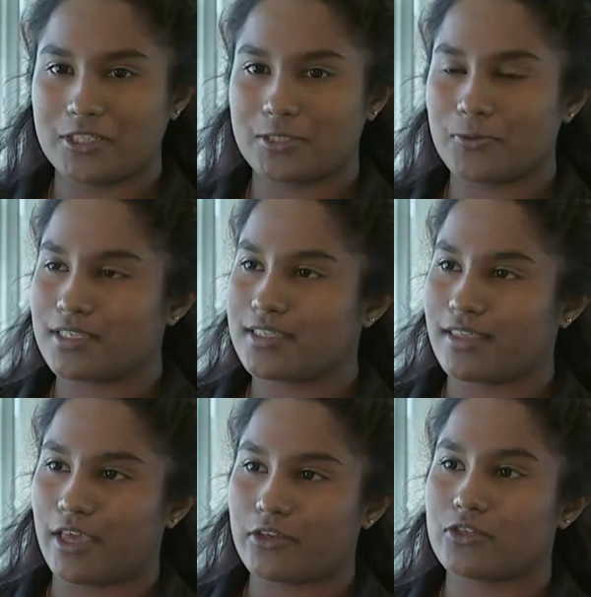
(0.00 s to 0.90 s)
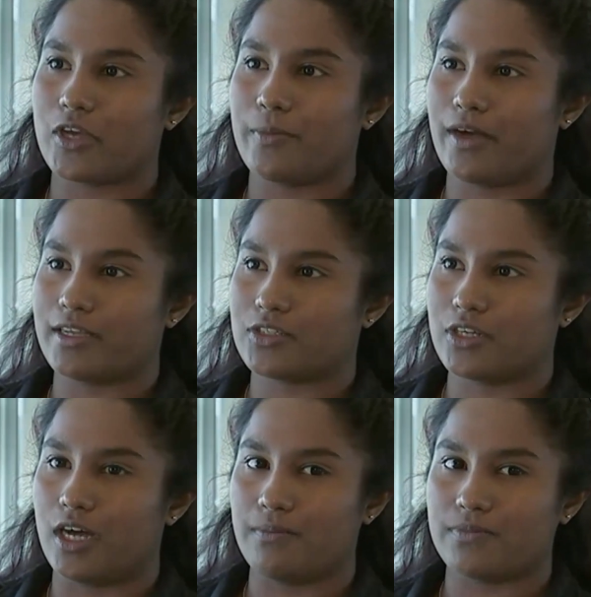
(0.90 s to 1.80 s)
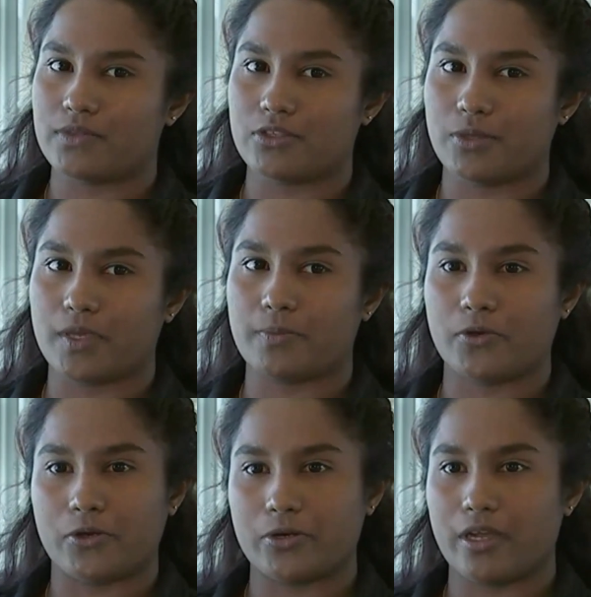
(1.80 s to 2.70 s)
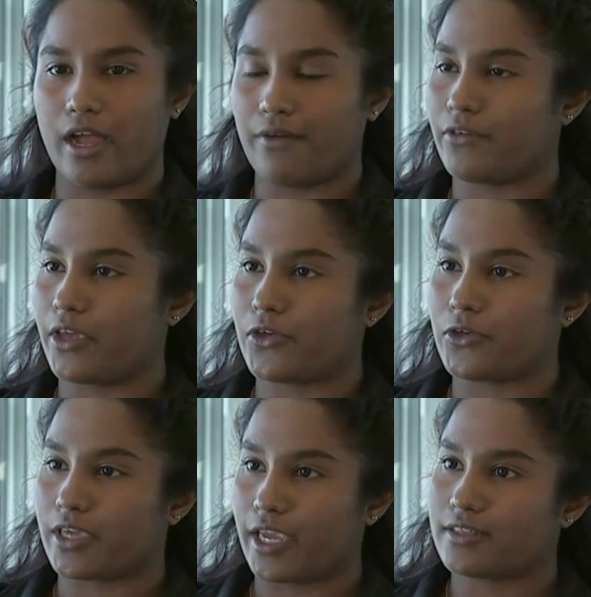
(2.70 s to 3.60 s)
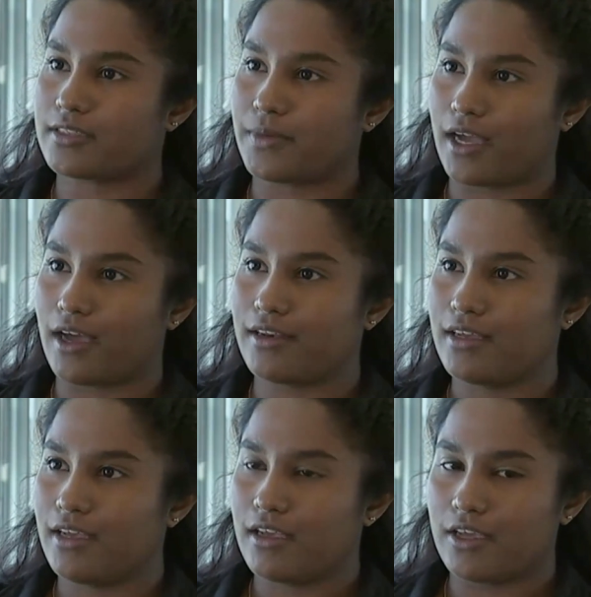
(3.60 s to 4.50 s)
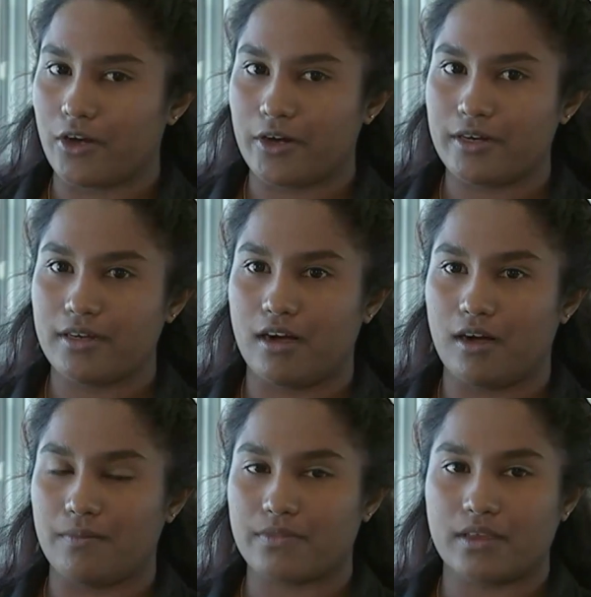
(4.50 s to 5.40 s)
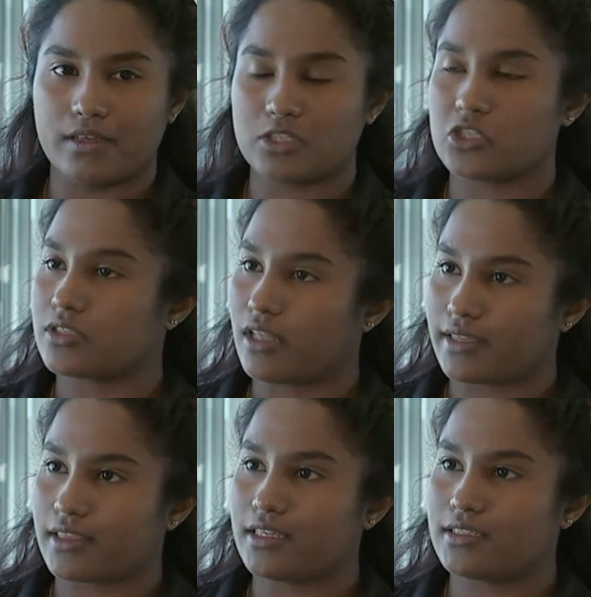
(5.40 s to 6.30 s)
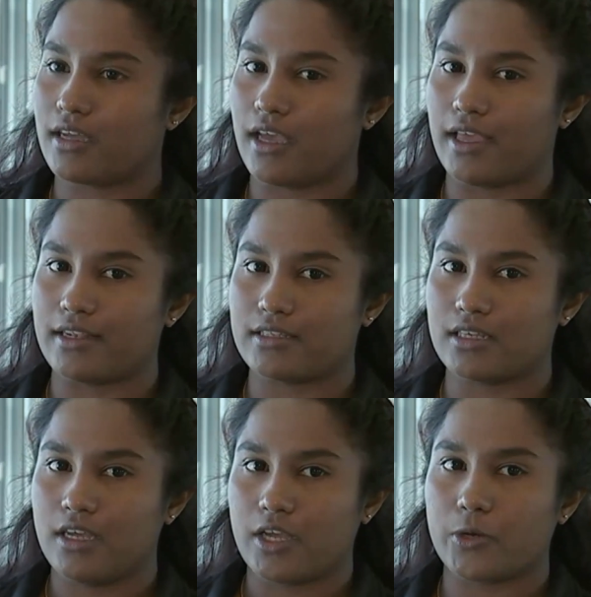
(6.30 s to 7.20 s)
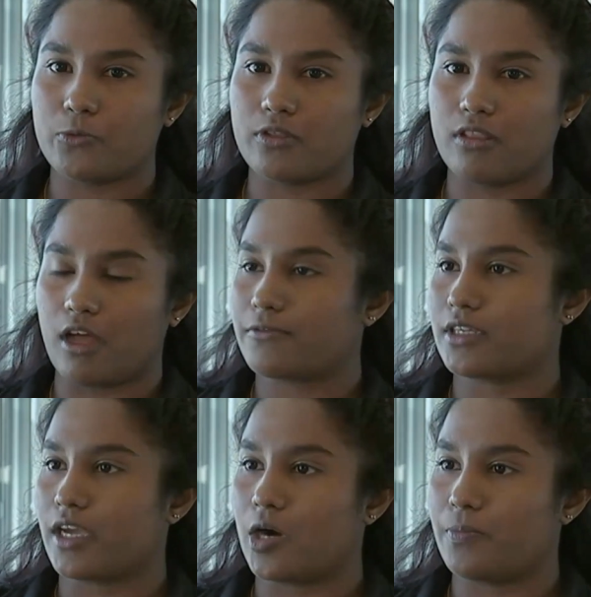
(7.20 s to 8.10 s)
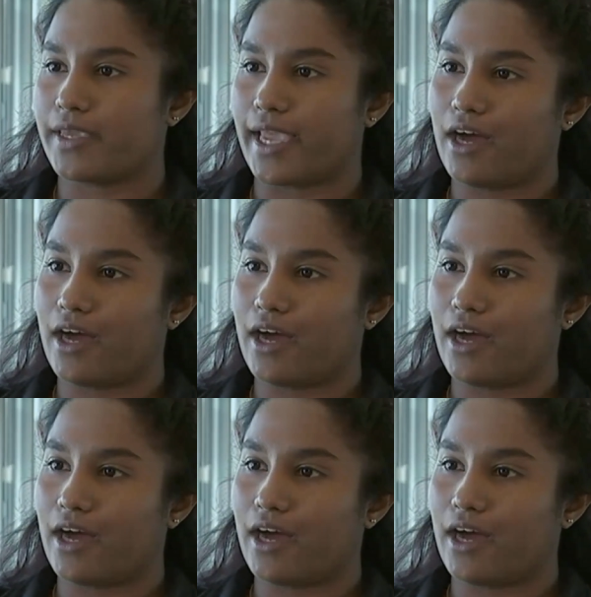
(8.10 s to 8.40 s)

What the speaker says: just want to say thank you so much to the people out there who cares about, you know, issues like this and who would love to help me